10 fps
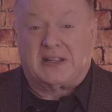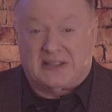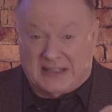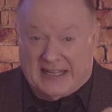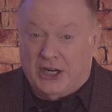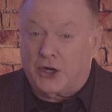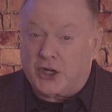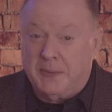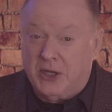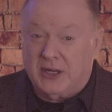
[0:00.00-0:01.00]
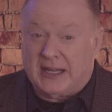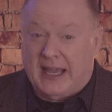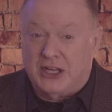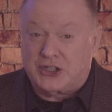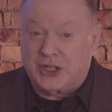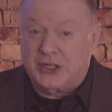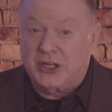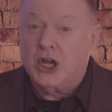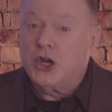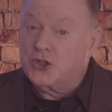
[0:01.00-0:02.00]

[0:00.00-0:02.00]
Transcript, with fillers: clear communication,